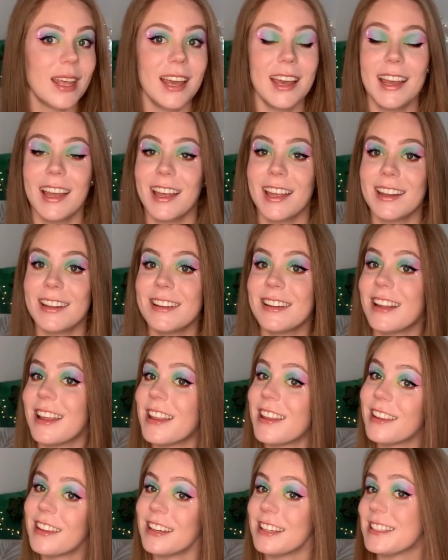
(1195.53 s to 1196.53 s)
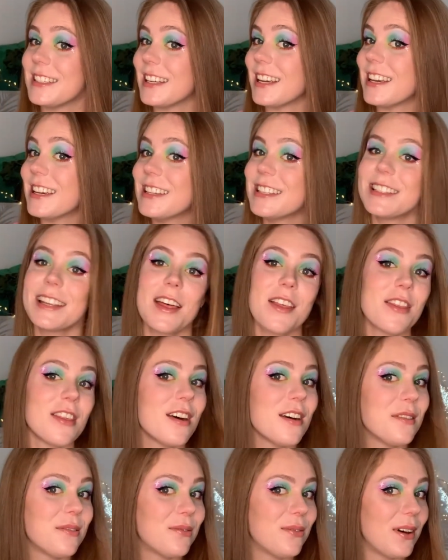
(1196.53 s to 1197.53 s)
And this is the
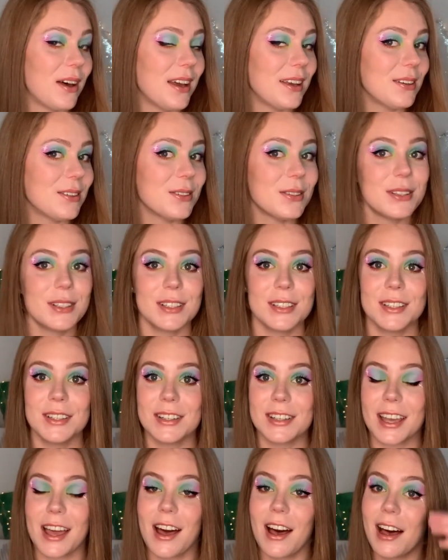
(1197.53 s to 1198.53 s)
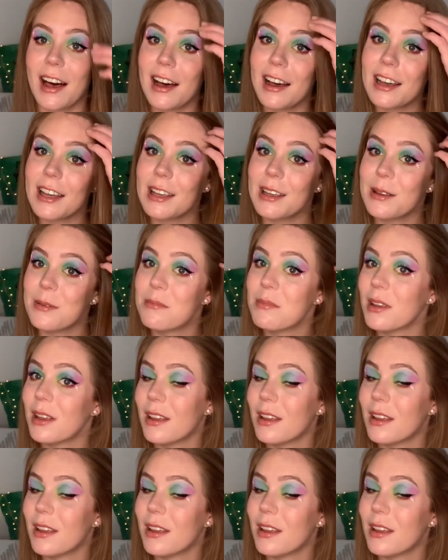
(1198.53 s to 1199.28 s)
final look. I am